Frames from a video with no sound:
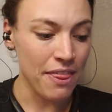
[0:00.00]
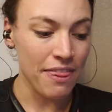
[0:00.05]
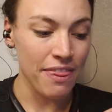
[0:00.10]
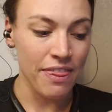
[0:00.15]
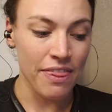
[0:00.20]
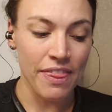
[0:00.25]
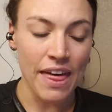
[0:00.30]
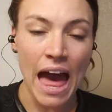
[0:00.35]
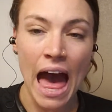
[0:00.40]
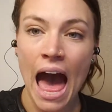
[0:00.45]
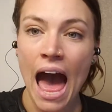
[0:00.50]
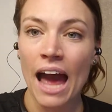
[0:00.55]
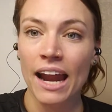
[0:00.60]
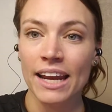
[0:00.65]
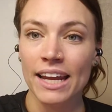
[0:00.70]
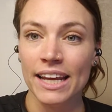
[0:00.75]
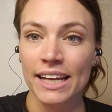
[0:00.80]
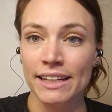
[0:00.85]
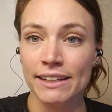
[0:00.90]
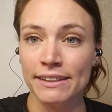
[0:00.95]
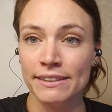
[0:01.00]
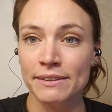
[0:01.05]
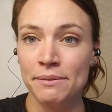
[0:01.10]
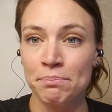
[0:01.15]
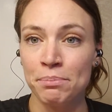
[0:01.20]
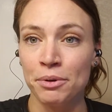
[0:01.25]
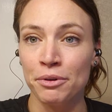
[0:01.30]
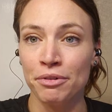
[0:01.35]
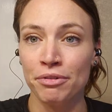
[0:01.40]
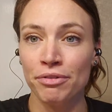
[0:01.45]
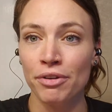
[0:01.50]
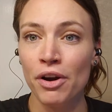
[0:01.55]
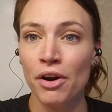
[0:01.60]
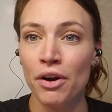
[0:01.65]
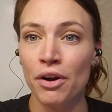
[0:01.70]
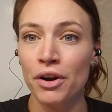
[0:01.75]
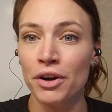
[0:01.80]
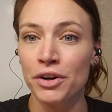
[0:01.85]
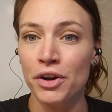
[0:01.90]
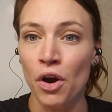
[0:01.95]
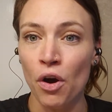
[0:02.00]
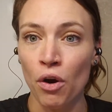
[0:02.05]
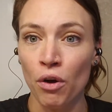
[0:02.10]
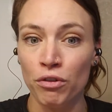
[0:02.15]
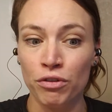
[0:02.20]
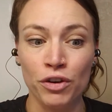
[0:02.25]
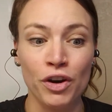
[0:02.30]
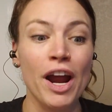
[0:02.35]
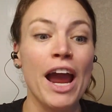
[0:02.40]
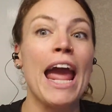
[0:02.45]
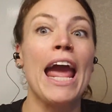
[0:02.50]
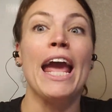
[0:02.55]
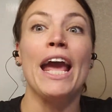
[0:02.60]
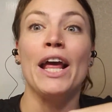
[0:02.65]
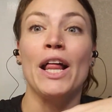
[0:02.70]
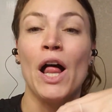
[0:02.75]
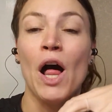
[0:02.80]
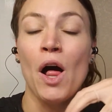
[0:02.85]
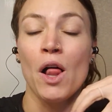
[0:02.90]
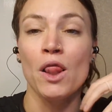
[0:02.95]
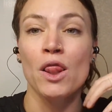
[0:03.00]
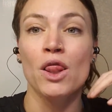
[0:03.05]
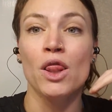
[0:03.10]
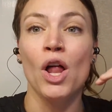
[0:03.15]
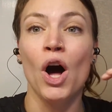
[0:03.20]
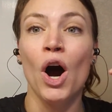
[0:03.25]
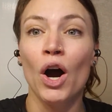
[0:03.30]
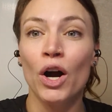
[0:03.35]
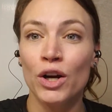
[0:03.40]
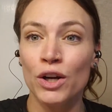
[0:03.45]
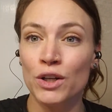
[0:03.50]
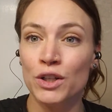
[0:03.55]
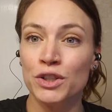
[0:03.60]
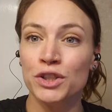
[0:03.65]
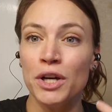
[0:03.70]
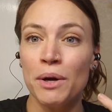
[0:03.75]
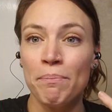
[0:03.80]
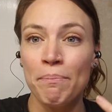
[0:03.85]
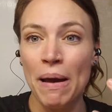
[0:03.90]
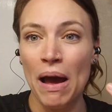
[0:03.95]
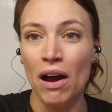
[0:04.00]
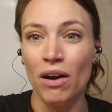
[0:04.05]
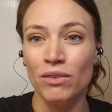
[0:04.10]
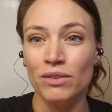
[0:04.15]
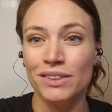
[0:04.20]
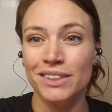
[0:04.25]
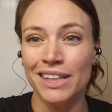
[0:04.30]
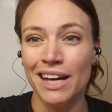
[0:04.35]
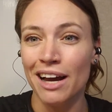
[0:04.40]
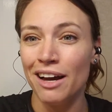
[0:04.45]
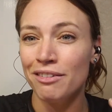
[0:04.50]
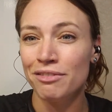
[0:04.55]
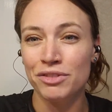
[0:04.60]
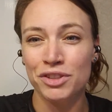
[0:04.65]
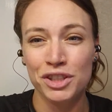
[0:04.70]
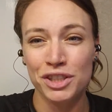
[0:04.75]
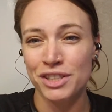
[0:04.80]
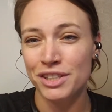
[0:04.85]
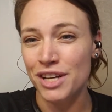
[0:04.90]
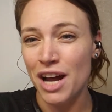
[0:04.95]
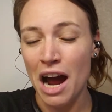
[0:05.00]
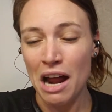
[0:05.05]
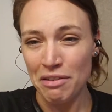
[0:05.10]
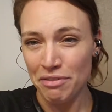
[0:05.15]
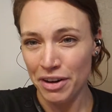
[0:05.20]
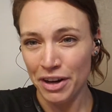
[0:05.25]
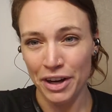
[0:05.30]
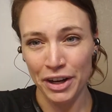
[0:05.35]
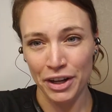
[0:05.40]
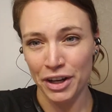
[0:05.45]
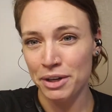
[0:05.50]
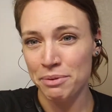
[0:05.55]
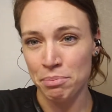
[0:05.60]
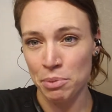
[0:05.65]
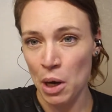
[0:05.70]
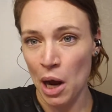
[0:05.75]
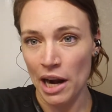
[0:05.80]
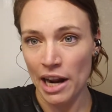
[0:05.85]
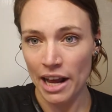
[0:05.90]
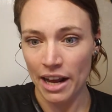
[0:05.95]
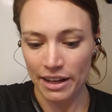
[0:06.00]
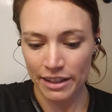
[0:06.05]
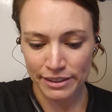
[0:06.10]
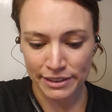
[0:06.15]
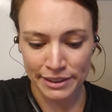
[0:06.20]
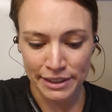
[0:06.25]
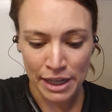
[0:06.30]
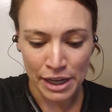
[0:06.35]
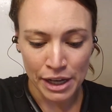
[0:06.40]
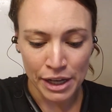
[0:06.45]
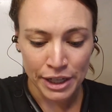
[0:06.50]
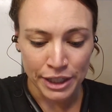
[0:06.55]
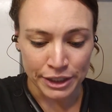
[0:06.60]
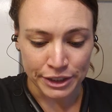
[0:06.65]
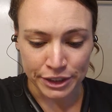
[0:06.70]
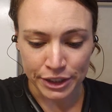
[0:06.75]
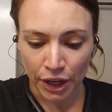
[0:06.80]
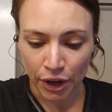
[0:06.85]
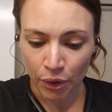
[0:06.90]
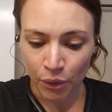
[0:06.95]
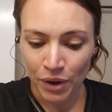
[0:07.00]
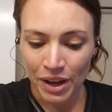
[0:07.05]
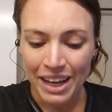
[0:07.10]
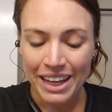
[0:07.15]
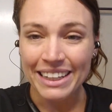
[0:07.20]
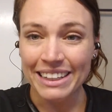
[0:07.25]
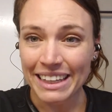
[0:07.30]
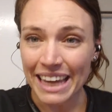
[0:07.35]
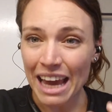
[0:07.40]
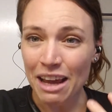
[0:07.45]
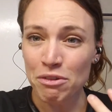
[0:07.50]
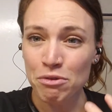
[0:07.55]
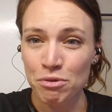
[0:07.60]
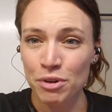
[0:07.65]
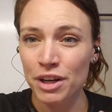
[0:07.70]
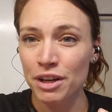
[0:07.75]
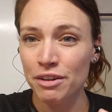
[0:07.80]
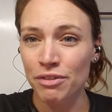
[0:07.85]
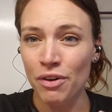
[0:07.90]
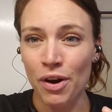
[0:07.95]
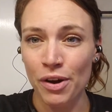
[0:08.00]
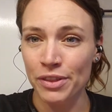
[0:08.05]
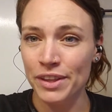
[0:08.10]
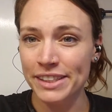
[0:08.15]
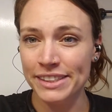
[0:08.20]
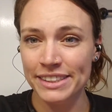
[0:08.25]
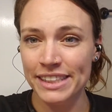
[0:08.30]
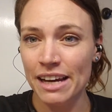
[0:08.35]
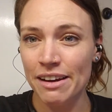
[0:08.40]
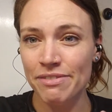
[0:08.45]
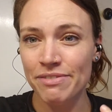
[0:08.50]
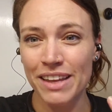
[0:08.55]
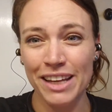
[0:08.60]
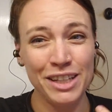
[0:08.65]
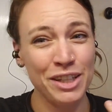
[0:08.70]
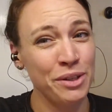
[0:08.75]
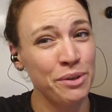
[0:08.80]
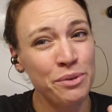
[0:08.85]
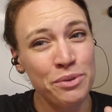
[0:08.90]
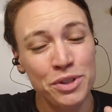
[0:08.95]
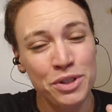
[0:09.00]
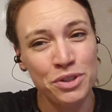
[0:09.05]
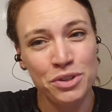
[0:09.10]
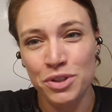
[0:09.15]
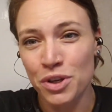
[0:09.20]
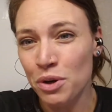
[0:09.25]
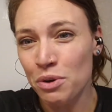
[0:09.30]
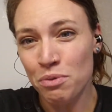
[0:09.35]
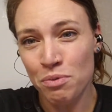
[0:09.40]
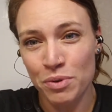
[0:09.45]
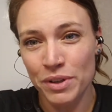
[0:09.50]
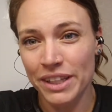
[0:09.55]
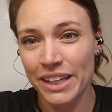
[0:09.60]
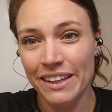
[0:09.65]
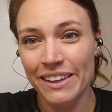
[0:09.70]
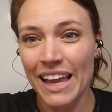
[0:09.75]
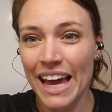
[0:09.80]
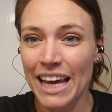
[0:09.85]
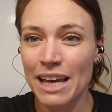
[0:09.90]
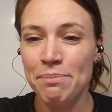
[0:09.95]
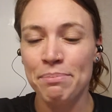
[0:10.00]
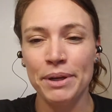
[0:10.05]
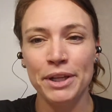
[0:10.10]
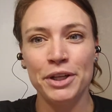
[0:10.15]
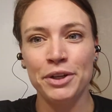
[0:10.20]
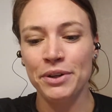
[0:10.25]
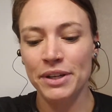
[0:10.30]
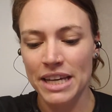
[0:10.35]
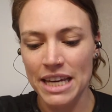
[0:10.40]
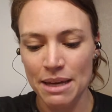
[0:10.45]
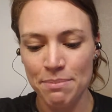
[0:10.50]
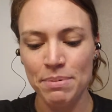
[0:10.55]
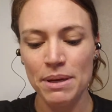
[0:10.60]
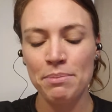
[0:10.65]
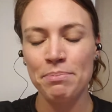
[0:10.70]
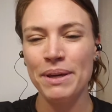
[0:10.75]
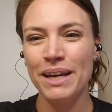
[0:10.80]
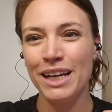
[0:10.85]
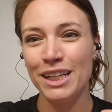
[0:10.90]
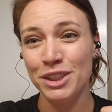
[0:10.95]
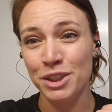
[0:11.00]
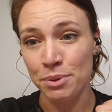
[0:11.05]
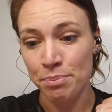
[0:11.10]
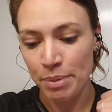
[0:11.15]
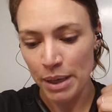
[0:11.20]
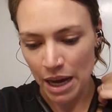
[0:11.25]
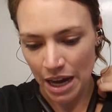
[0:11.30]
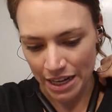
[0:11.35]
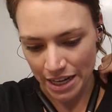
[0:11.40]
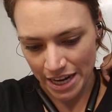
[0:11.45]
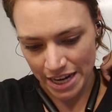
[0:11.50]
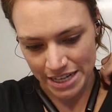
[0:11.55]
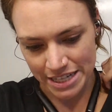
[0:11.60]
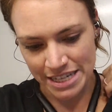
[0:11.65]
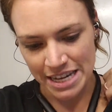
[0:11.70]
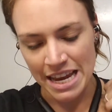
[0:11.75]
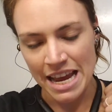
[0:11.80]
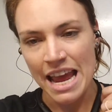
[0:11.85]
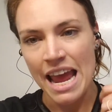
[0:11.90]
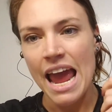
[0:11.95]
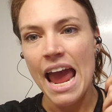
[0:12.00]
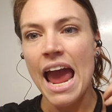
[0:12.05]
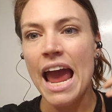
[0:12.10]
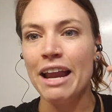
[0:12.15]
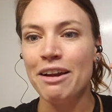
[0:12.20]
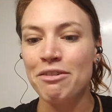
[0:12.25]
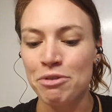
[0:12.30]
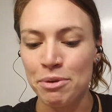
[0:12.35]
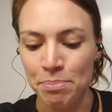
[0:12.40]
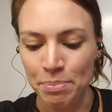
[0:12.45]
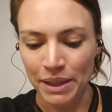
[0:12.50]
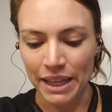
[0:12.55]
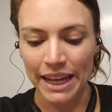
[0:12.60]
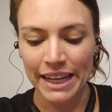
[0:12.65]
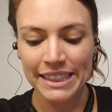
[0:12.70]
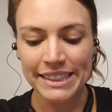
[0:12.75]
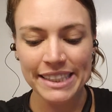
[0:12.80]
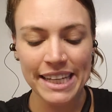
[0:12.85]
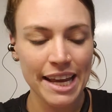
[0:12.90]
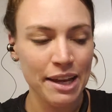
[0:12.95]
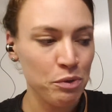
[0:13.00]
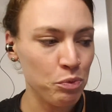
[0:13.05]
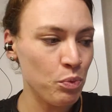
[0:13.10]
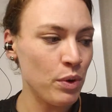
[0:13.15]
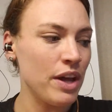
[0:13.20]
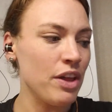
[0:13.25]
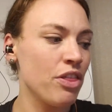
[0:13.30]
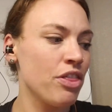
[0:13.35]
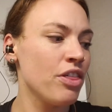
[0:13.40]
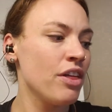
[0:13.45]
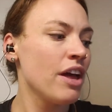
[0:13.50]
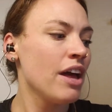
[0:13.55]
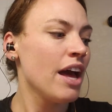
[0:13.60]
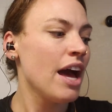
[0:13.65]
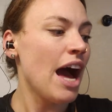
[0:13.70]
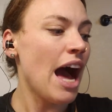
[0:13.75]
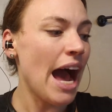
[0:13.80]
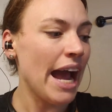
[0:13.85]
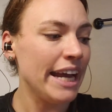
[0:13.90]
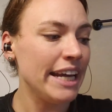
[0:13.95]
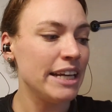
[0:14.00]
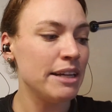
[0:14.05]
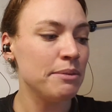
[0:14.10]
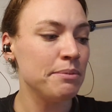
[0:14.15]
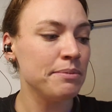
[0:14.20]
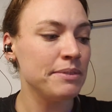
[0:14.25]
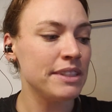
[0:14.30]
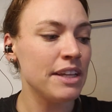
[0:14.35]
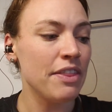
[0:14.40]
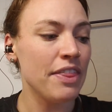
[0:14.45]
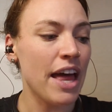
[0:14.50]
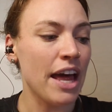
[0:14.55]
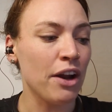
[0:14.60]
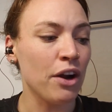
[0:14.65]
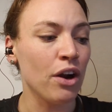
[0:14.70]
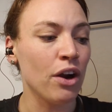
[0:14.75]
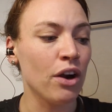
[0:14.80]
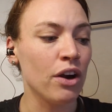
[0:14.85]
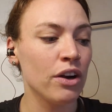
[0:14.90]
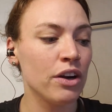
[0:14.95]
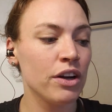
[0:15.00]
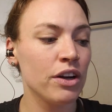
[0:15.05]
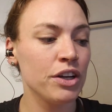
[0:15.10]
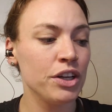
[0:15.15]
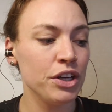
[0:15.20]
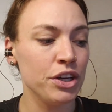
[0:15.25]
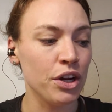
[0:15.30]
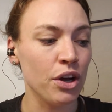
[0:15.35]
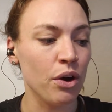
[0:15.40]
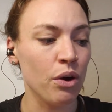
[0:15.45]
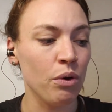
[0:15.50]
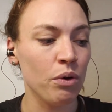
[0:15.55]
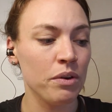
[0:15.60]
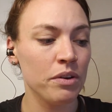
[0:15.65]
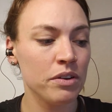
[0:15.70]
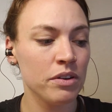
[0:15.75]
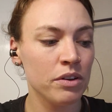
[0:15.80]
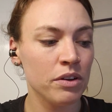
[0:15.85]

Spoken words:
that is preferred over a large amount of just not very good products. So get rid of all the stuff that you just don't really like, but you're keeping because you bought it, and replace it with items that are, you know,